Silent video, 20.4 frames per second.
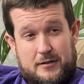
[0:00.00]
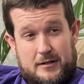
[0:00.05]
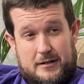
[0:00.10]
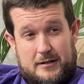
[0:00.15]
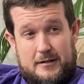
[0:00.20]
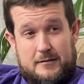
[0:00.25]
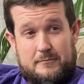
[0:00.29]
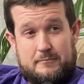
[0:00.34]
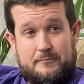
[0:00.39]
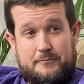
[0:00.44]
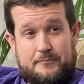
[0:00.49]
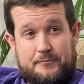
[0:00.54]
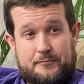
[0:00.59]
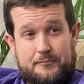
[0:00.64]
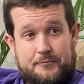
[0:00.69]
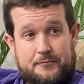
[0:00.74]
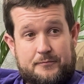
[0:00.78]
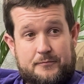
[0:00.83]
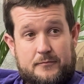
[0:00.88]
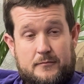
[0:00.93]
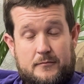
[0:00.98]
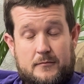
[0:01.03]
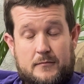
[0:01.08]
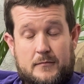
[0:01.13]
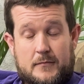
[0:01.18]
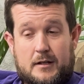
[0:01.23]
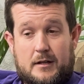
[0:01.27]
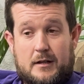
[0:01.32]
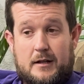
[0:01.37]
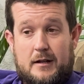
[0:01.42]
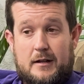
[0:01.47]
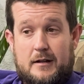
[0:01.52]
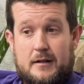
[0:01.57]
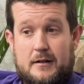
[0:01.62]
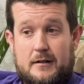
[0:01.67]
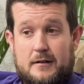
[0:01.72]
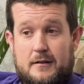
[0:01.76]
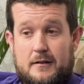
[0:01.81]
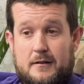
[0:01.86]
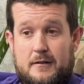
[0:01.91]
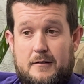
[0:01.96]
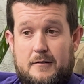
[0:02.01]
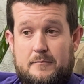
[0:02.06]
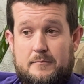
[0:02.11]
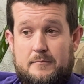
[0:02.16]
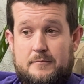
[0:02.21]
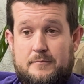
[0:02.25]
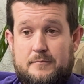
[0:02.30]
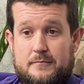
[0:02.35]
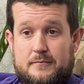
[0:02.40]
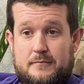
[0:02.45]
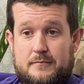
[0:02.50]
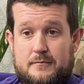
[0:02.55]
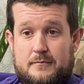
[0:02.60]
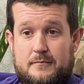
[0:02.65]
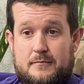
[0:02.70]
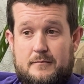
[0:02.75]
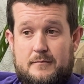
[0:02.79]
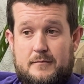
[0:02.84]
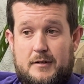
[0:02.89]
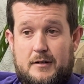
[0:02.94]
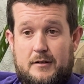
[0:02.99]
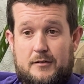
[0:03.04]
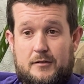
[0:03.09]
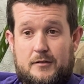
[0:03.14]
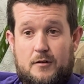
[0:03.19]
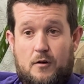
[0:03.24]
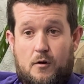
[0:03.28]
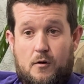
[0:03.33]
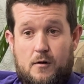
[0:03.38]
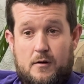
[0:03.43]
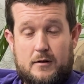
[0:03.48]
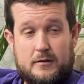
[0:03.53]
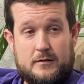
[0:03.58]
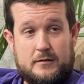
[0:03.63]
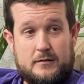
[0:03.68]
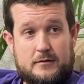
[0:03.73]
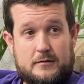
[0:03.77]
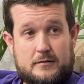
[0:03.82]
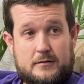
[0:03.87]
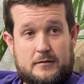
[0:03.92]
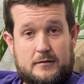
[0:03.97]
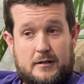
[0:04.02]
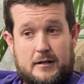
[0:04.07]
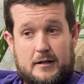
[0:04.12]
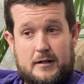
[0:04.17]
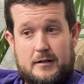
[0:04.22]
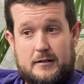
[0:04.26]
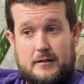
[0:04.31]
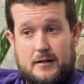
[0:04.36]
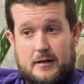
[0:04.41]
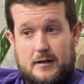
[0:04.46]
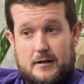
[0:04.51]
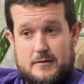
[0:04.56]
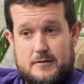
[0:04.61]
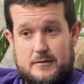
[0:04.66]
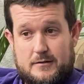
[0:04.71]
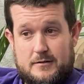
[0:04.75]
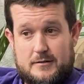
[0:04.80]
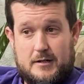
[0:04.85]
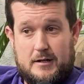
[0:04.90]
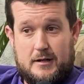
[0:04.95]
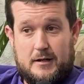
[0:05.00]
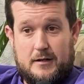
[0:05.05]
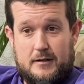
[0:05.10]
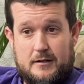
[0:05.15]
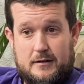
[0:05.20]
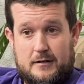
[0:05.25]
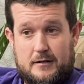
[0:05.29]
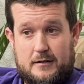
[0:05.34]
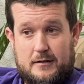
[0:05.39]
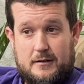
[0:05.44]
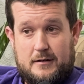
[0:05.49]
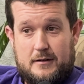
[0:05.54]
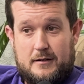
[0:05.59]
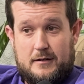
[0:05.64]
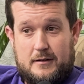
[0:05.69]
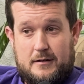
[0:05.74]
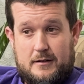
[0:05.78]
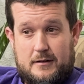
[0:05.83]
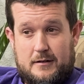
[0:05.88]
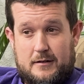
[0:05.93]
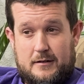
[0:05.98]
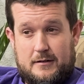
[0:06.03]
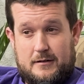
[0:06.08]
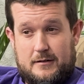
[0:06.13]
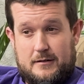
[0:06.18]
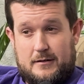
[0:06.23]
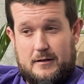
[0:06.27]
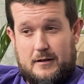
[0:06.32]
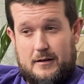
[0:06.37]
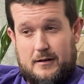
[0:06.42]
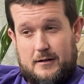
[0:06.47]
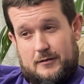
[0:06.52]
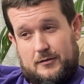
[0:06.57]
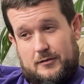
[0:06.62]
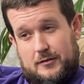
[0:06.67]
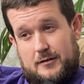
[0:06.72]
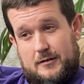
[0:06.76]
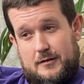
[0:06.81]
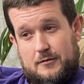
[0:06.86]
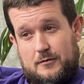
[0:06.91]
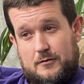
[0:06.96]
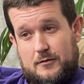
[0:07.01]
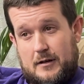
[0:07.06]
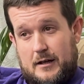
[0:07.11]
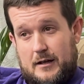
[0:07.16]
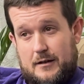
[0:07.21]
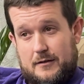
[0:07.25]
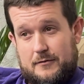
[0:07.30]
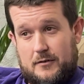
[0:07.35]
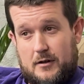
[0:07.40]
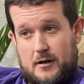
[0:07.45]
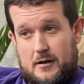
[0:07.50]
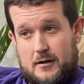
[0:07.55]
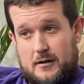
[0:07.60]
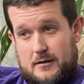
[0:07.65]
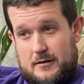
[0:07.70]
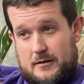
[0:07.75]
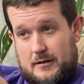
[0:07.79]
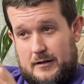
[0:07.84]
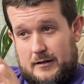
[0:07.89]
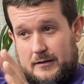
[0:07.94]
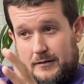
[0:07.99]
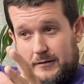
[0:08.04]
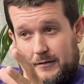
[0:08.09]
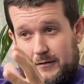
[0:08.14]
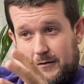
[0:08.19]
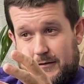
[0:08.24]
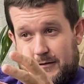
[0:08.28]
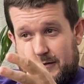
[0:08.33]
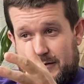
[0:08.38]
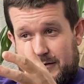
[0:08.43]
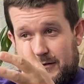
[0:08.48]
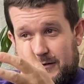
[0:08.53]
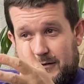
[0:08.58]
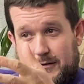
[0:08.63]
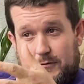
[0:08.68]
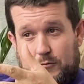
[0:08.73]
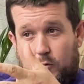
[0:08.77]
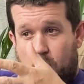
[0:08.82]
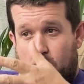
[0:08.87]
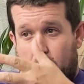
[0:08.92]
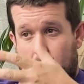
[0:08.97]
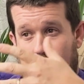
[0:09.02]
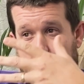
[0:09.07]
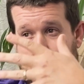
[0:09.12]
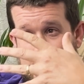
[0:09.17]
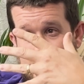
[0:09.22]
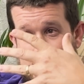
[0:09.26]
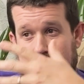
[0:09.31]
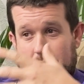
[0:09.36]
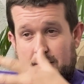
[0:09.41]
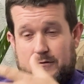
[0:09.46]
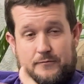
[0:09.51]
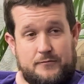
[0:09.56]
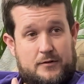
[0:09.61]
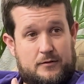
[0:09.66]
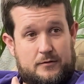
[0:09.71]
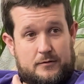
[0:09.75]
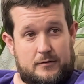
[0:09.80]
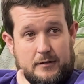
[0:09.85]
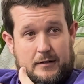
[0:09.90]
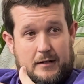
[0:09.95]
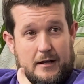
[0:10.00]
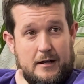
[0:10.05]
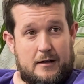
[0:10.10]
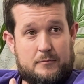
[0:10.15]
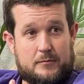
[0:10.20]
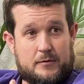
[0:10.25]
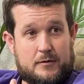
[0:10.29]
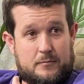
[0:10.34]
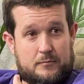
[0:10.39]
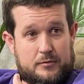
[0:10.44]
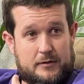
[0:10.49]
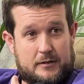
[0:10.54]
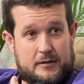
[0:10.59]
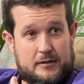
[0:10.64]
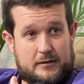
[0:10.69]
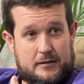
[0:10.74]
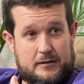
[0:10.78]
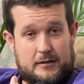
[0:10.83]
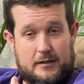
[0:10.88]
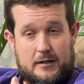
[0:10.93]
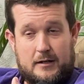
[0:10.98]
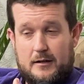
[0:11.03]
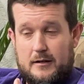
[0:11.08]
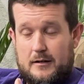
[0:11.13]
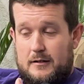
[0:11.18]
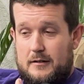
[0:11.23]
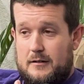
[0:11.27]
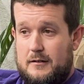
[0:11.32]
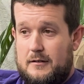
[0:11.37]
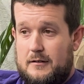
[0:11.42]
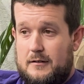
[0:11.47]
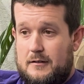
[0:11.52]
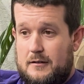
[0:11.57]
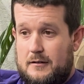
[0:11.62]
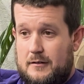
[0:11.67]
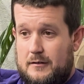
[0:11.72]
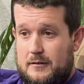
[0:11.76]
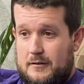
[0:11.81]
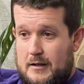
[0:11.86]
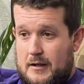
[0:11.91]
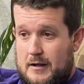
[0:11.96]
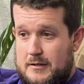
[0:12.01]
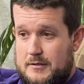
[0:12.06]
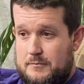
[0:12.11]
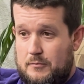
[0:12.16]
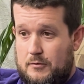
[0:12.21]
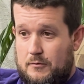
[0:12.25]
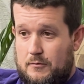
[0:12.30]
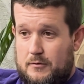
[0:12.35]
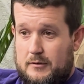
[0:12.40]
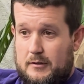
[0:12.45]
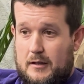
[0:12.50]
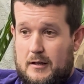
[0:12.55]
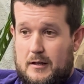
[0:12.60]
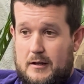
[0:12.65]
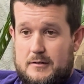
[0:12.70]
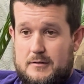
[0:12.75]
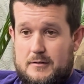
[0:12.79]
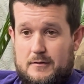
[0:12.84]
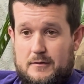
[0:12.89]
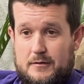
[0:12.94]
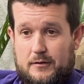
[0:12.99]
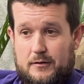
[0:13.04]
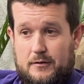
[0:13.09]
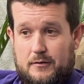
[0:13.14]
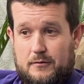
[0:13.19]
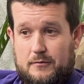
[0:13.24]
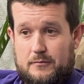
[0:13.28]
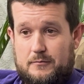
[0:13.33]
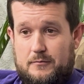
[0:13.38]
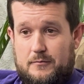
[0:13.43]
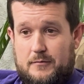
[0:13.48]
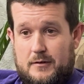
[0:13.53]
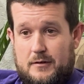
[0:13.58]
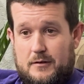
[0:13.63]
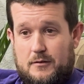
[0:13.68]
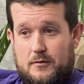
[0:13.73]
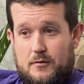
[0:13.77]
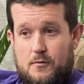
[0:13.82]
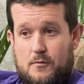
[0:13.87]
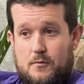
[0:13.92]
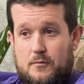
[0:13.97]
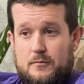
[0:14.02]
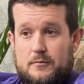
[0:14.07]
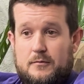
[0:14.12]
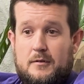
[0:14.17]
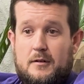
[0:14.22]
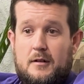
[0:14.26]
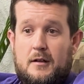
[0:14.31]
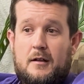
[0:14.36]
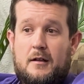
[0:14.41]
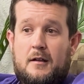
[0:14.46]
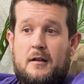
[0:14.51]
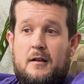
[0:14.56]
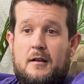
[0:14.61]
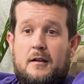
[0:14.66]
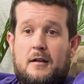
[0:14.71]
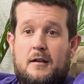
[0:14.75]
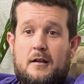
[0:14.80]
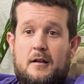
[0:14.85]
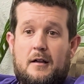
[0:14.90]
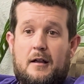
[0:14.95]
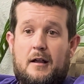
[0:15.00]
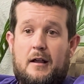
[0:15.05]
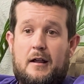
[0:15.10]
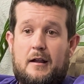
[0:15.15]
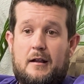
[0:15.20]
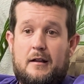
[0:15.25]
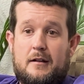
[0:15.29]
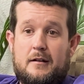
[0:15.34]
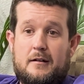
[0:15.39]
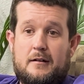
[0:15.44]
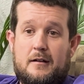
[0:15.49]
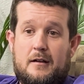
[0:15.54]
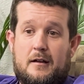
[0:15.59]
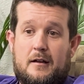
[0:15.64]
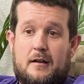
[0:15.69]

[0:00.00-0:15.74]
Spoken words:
deep, and it's dark. The headlights are shining. I still have water hasn't filled the cab completely yet. The dashboard lights are still on, and